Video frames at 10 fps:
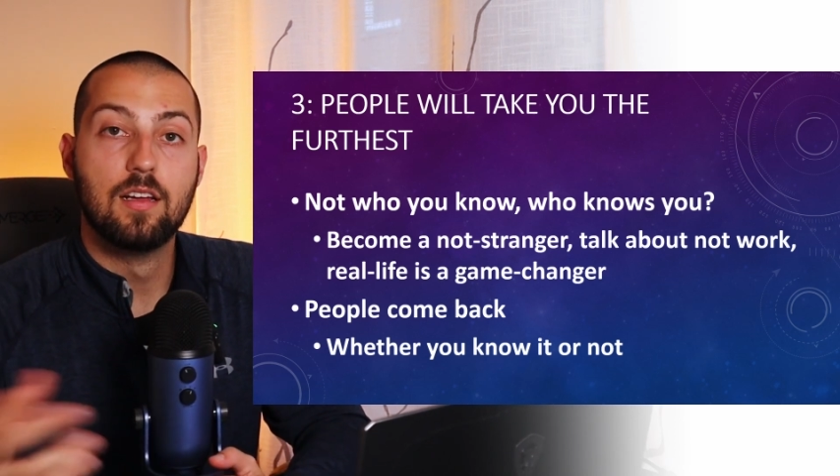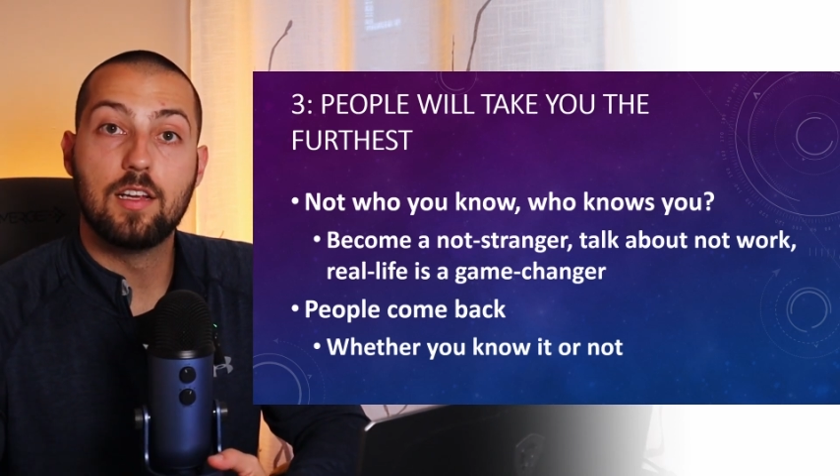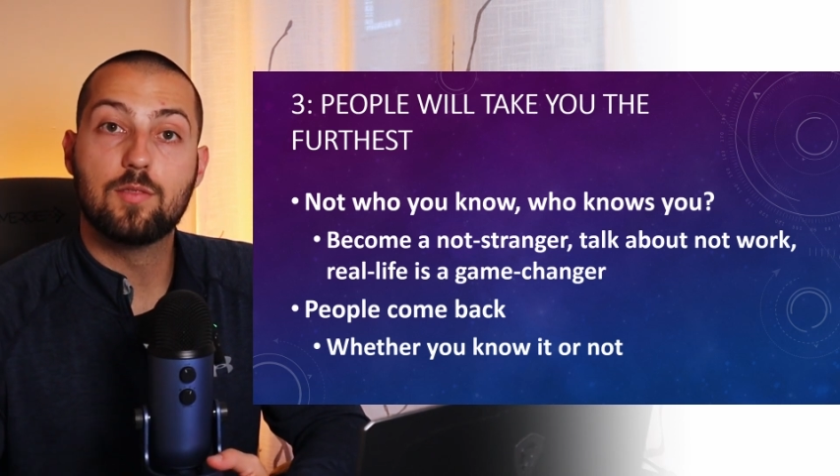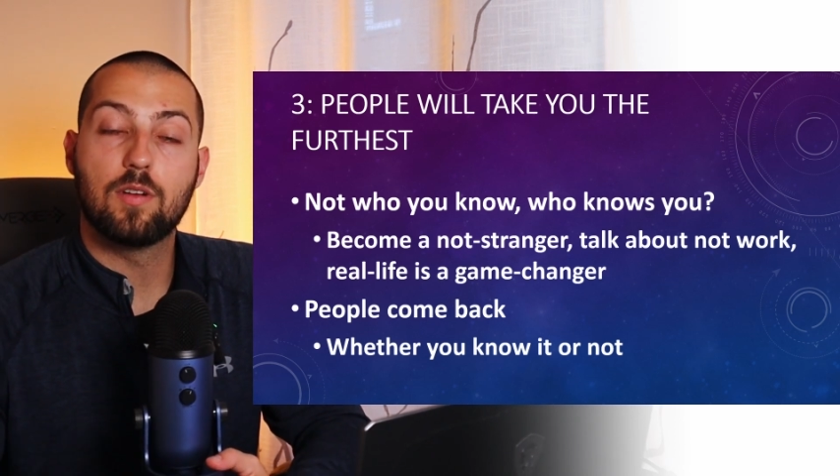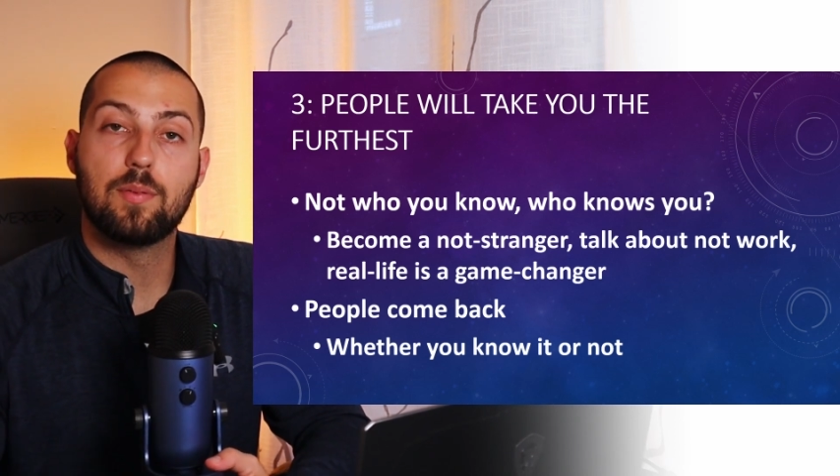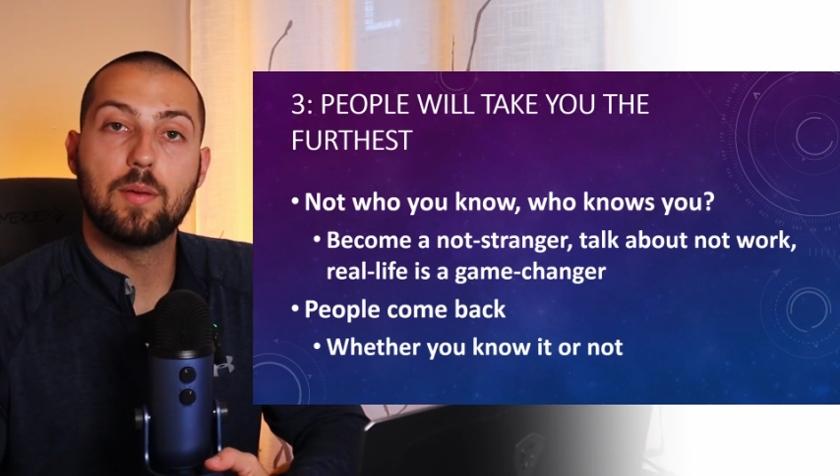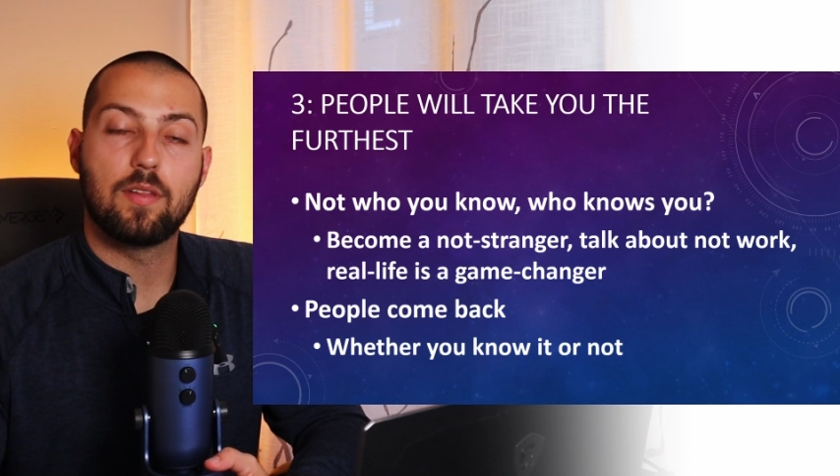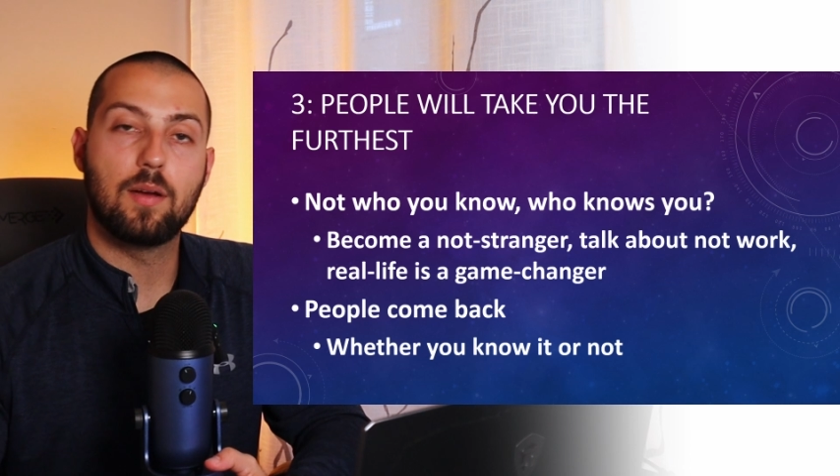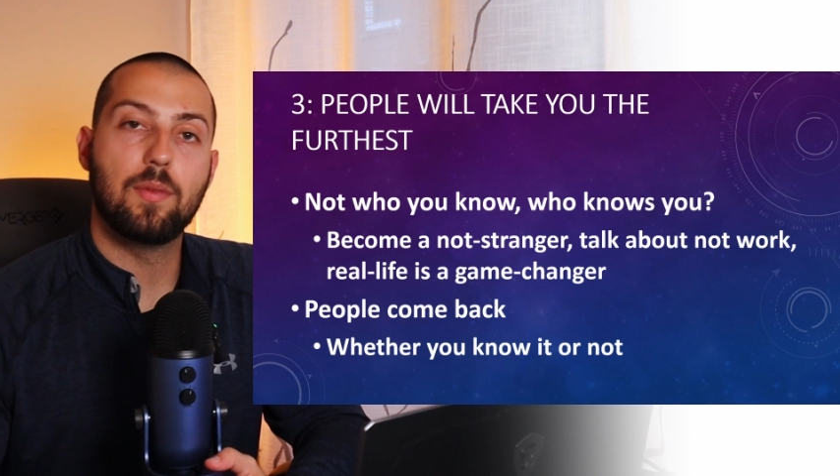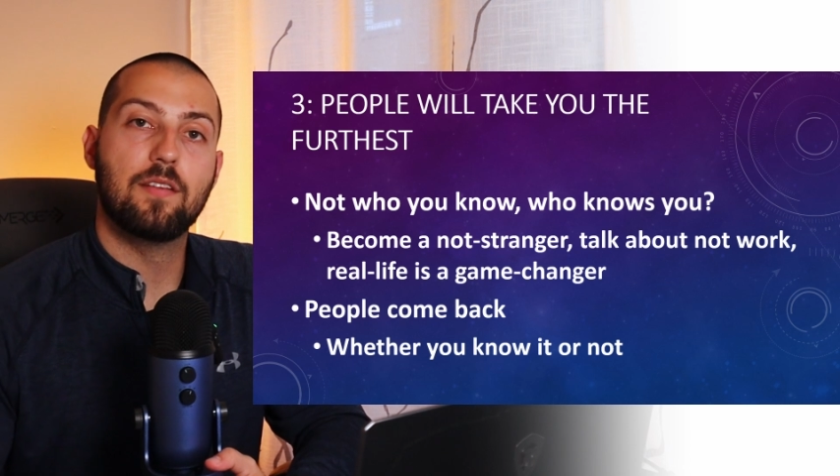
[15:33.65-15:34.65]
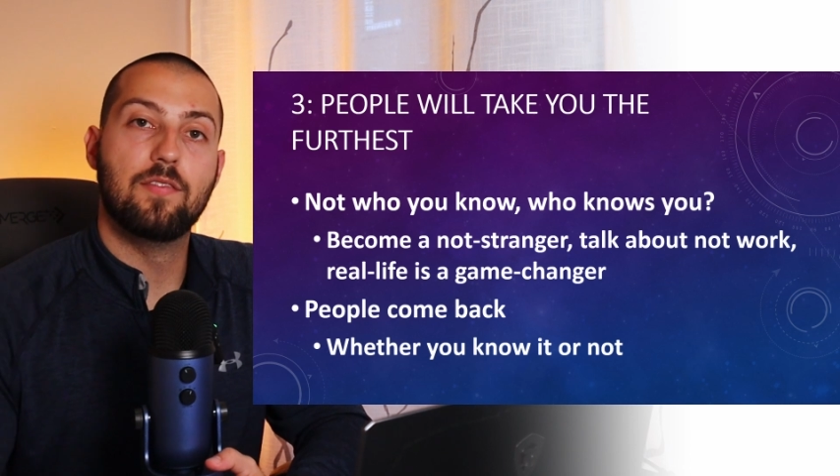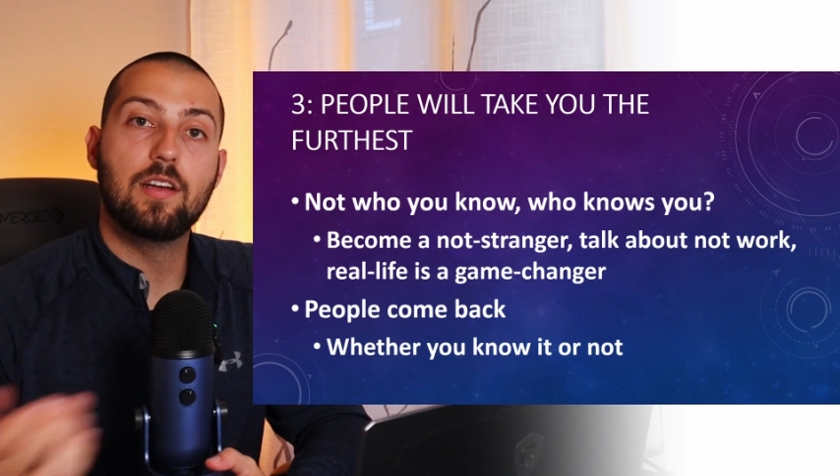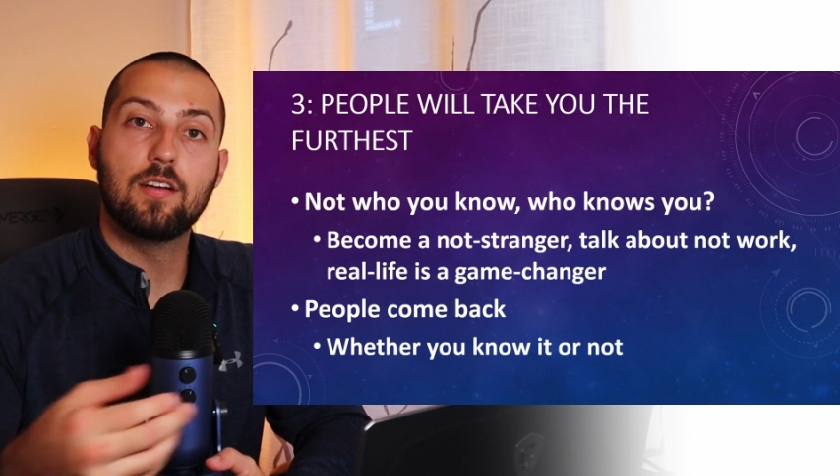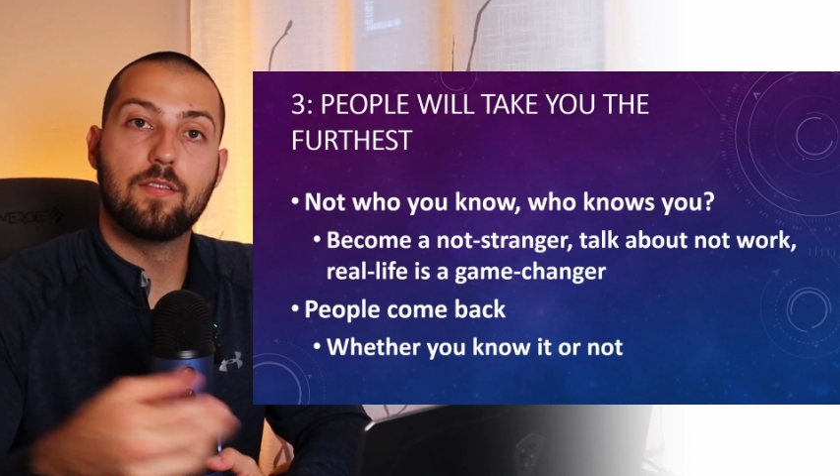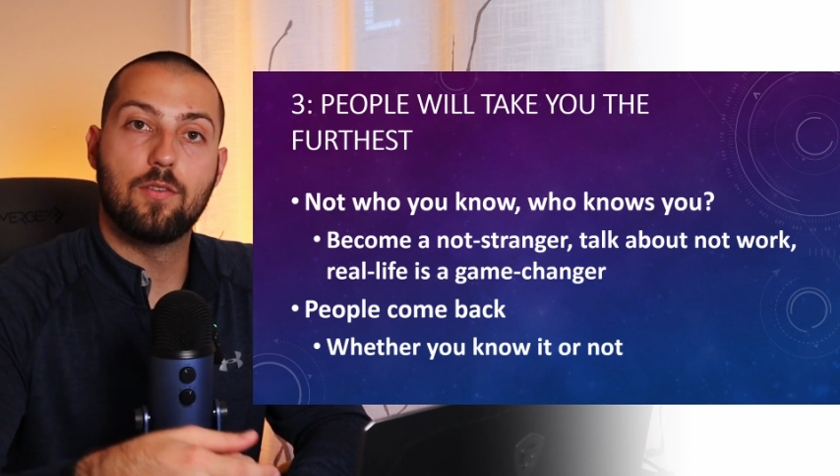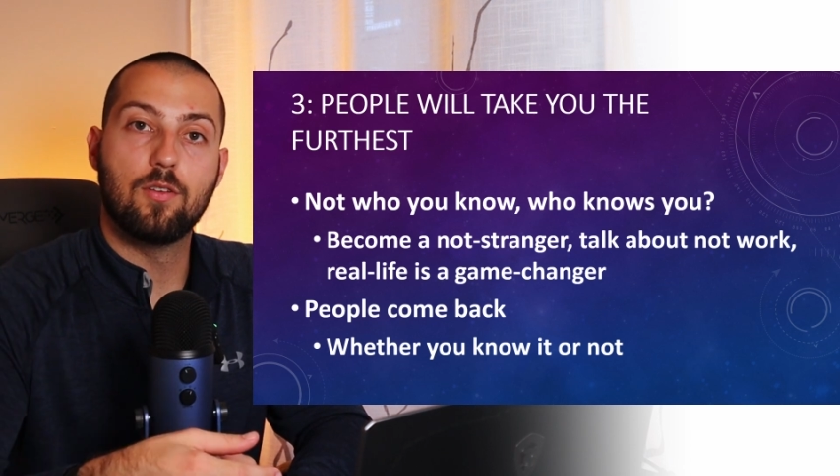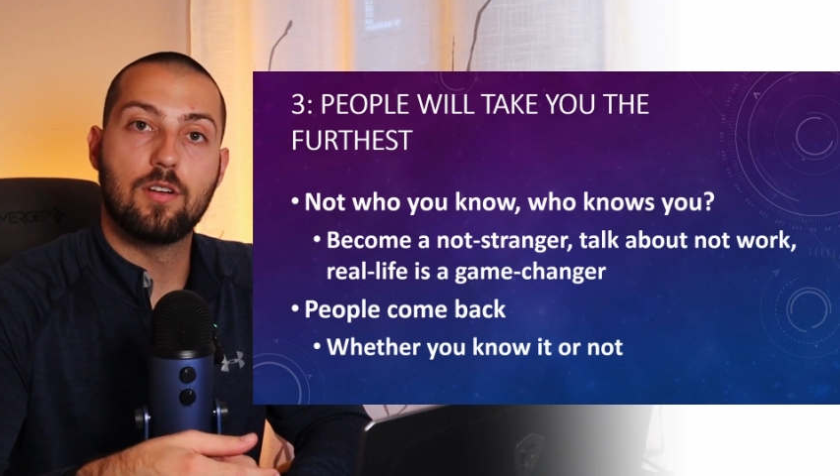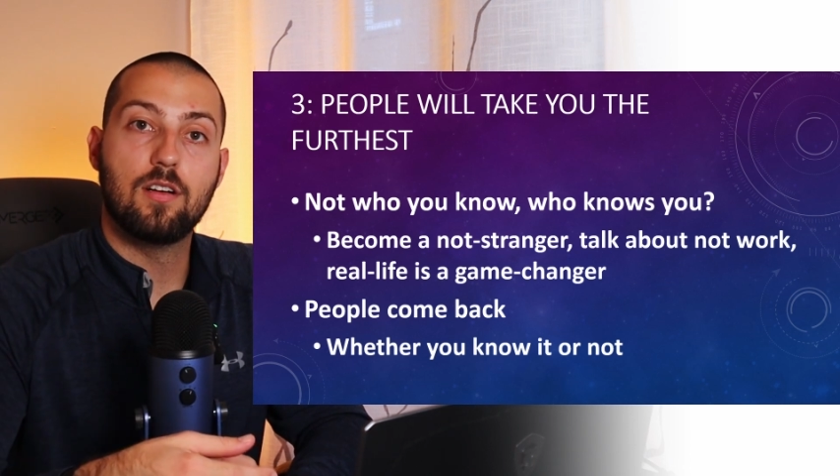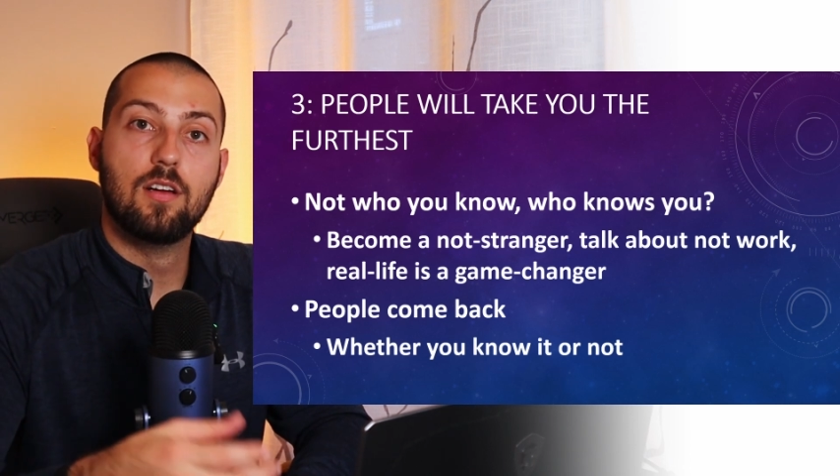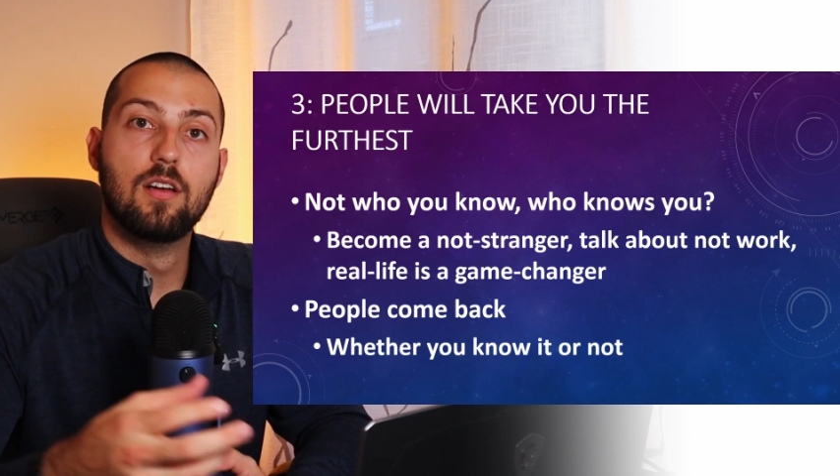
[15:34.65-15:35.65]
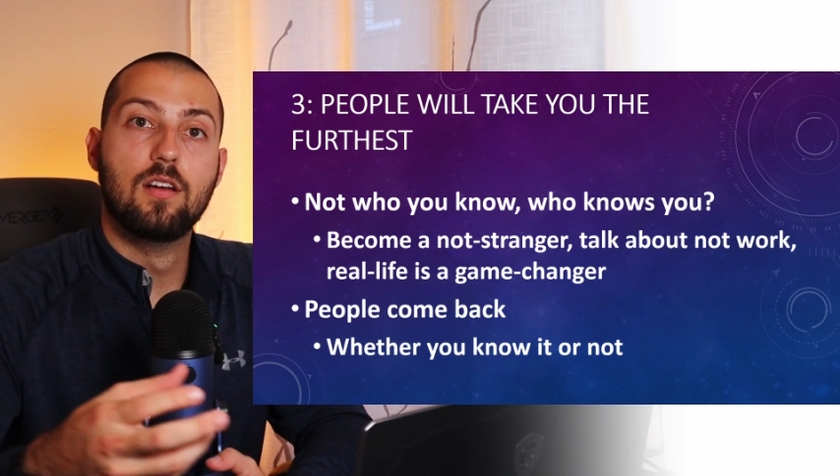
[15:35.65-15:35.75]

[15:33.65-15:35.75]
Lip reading: He's one of the people that I made a video for